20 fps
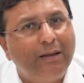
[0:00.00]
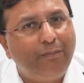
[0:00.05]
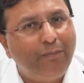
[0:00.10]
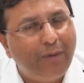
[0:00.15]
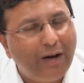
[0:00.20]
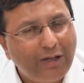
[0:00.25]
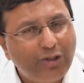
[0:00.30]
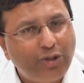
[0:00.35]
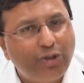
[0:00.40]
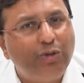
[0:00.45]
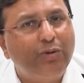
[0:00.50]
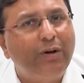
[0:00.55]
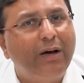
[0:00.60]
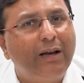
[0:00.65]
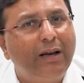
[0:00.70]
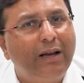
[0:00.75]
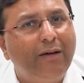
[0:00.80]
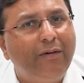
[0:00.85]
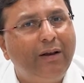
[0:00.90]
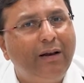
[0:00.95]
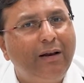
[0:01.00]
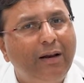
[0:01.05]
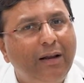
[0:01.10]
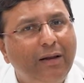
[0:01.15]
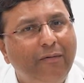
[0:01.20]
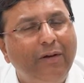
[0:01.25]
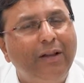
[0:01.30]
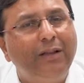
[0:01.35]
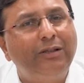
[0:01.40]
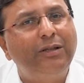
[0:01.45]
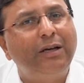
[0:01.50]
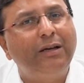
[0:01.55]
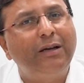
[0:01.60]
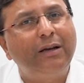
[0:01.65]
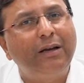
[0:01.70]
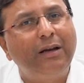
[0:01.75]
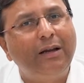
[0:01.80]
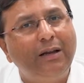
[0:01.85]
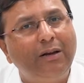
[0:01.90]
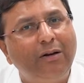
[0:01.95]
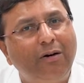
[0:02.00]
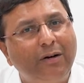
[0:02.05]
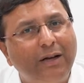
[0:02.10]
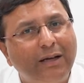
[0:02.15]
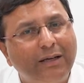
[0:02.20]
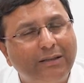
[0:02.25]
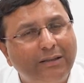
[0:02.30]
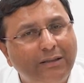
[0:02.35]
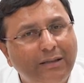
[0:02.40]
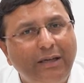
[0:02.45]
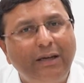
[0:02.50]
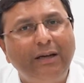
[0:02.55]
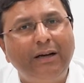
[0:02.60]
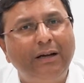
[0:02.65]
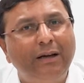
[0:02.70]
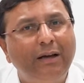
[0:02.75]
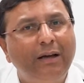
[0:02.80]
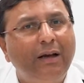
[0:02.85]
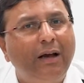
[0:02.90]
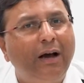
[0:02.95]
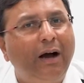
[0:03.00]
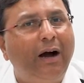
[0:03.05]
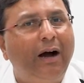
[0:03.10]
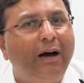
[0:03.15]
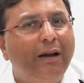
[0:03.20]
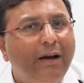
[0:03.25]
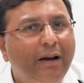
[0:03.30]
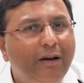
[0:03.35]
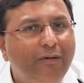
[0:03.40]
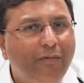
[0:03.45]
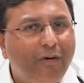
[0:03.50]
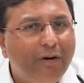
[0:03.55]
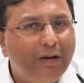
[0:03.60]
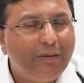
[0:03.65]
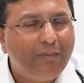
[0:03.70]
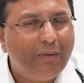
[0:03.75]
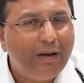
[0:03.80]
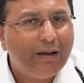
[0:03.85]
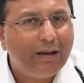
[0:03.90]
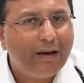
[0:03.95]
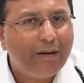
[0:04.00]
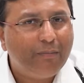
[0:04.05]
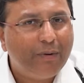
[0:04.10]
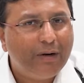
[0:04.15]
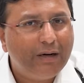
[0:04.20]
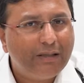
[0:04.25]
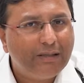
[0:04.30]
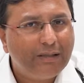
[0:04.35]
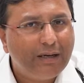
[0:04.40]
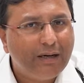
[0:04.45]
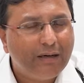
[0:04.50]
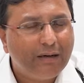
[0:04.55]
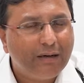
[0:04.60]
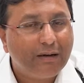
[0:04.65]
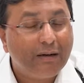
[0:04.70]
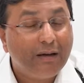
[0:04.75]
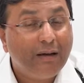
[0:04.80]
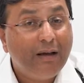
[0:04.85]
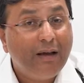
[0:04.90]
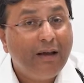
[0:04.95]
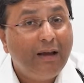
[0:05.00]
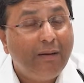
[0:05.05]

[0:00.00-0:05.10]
blood sugar level will generally not exceed 140 milligram per deciliter.